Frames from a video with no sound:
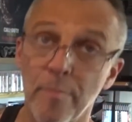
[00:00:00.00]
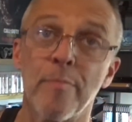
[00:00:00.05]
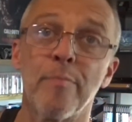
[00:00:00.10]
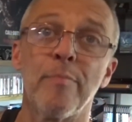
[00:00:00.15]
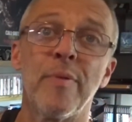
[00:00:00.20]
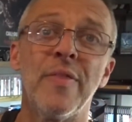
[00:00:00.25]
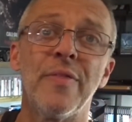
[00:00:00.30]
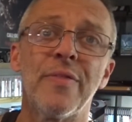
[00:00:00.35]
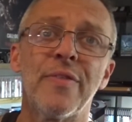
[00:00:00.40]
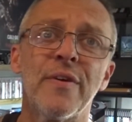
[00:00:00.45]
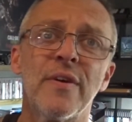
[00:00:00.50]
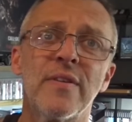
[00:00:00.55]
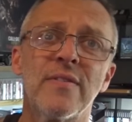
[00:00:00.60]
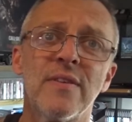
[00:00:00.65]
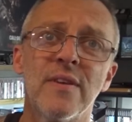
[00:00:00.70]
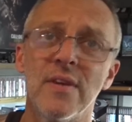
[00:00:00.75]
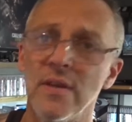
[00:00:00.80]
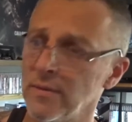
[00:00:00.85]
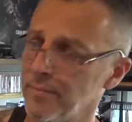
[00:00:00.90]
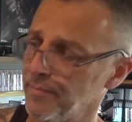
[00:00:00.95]
pin
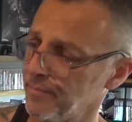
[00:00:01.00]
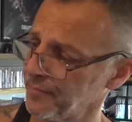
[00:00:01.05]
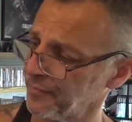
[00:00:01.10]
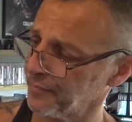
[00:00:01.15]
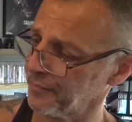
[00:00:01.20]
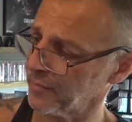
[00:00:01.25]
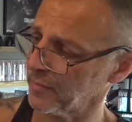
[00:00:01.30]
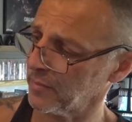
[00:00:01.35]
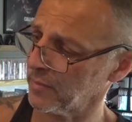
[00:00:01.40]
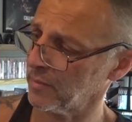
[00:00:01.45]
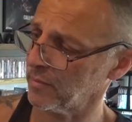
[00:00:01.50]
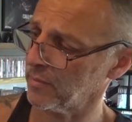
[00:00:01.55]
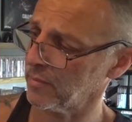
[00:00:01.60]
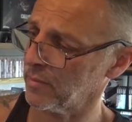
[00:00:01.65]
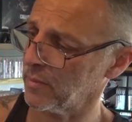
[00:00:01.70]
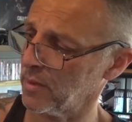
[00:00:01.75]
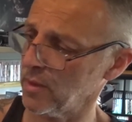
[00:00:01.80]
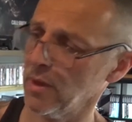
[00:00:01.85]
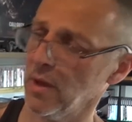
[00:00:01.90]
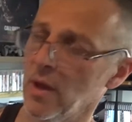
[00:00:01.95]
13
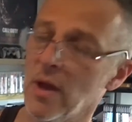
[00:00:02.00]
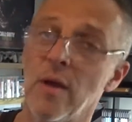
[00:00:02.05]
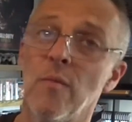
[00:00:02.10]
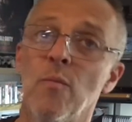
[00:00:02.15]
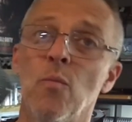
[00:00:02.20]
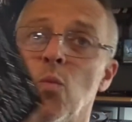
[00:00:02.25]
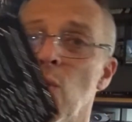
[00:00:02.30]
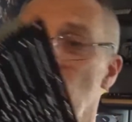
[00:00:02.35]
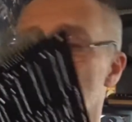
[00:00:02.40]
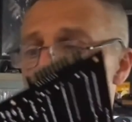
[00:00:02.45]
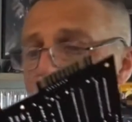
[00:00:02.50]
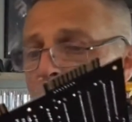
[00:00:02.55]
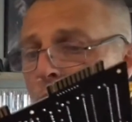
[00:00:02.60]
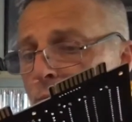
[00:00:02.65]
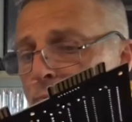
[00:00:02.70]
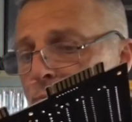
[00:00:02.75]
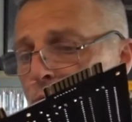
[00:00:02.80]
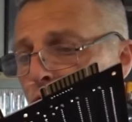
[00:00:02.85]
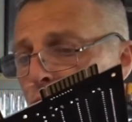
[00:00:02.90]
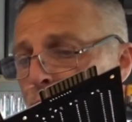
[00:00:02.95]
and wire it
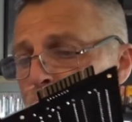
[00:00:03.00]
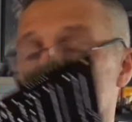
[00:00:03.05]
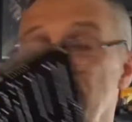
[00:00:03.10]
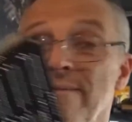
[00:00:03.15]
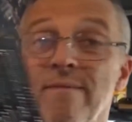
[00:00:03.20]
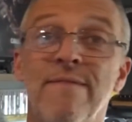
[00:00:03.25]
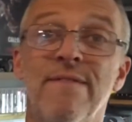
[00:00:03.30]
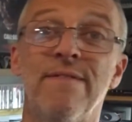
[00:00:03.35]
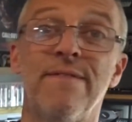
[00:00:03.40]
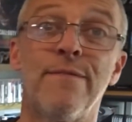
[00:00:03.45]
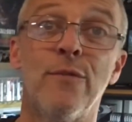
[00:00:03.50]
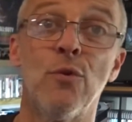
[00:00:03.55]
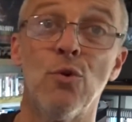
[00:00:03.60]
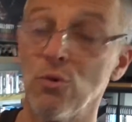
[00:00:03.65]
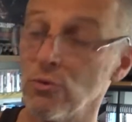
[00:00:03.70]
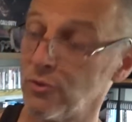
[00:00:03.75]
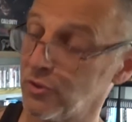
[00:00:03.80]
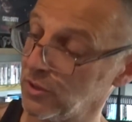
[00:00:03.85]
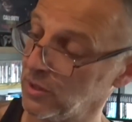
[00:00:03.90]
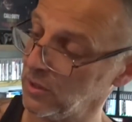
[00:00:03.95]
up to pin
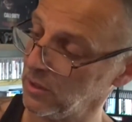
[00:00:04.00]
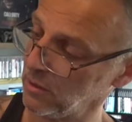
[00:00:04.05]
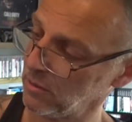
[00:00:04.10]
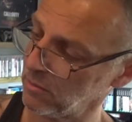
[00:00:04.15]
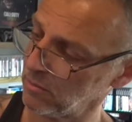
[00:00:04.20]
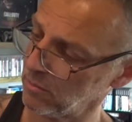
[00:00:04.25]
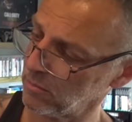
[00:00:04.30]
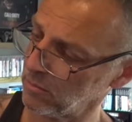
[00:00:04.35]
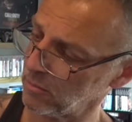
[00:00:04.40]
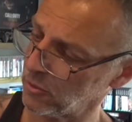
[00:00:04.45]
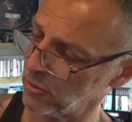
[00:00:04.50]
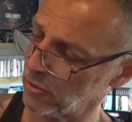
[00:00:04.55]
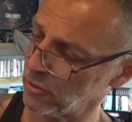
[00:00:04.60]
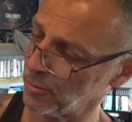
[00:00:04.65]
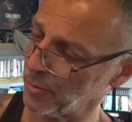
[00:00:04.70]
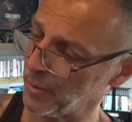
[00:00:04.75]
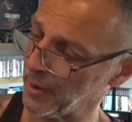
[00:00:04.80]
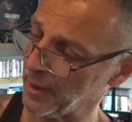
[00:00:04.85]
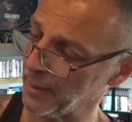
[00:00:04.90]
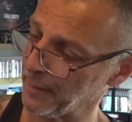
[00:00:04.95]
40, which is up
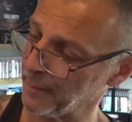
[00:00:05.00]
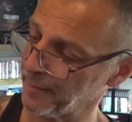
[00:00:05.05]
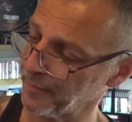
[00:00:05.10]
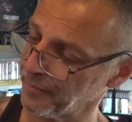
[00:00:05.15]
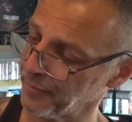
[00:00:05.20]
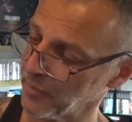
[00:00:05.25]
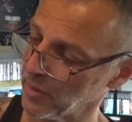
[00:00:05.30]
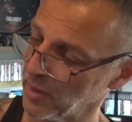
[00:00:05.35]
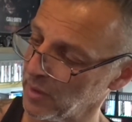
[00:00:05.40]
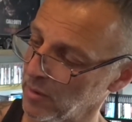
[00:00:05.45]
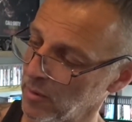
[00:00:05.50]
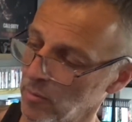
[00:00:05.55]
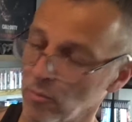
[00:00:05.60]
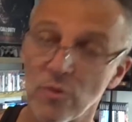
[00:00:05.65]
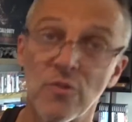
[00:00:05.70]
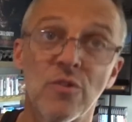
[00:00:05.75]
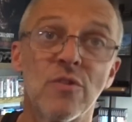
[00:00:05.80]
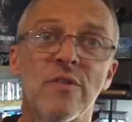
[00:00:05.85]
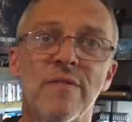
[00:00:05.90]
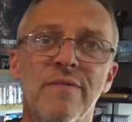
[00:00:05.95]
here,
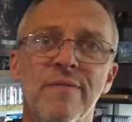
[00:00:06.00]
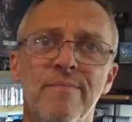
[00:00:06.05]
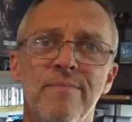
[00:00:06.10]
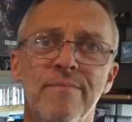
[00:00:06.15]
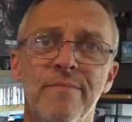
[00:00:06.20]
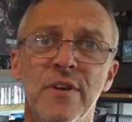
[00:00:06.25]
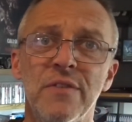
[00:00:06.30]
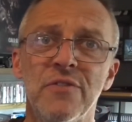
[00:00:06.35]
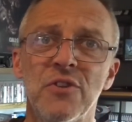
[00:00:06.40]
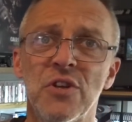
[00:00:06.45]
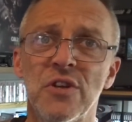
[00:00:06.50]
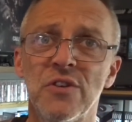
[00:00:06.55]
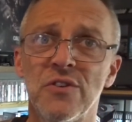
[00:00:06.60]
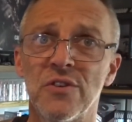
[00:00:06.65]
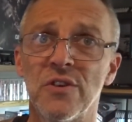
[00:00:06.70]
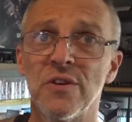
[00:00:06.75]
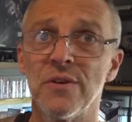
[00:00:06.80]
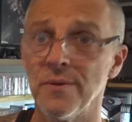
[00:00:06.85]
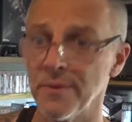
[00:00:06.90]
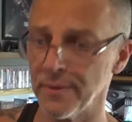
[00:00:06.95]
which is a
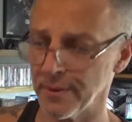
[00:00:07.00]
VCC.